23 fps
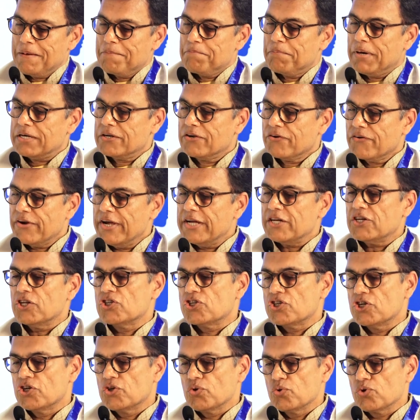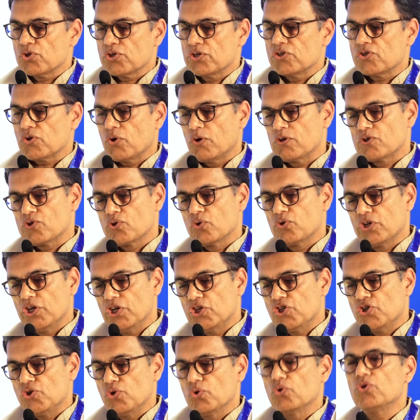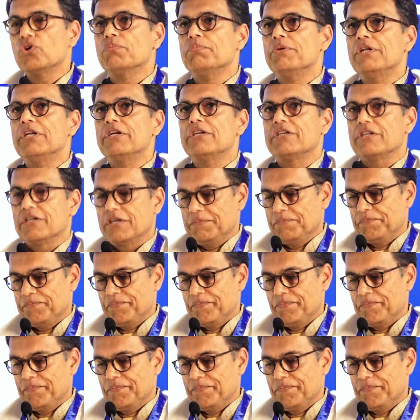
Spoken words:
But great institutions also teach you humility.